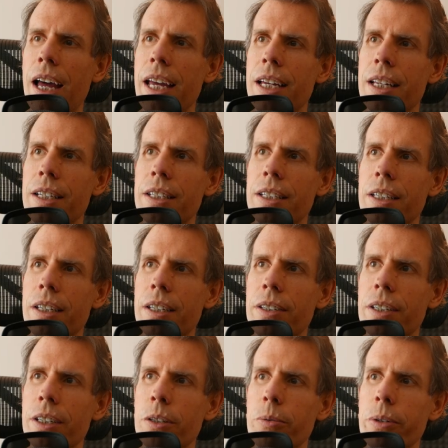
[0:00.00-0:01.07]
And
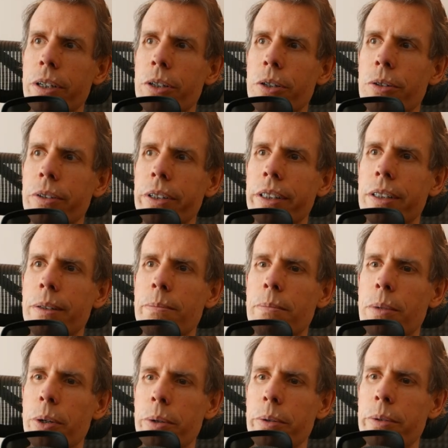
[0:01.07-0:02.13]
since we're controlling the
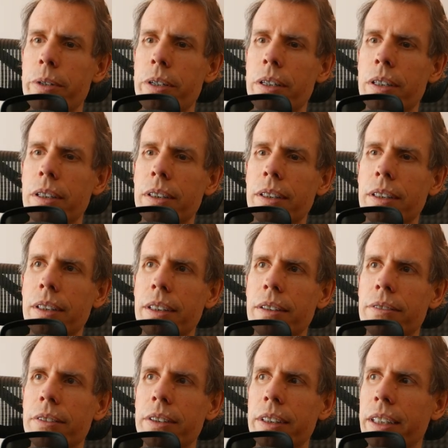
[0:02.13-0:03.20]
mode, the
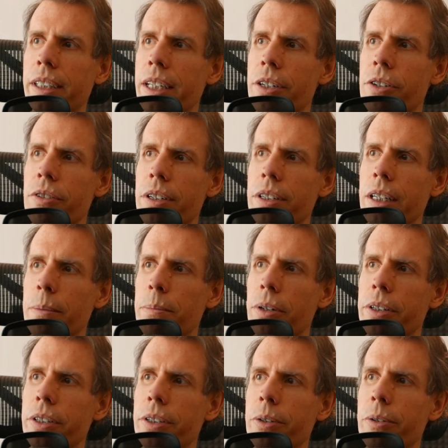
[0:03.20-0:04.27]
really interesting
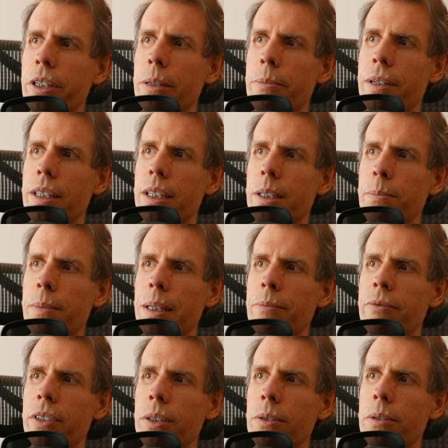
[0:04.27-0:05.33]
part is going to be this
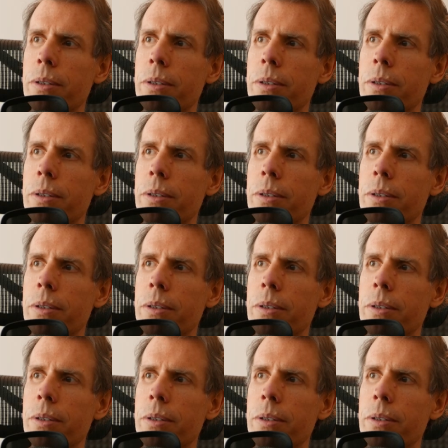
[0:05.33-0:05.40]
beam view.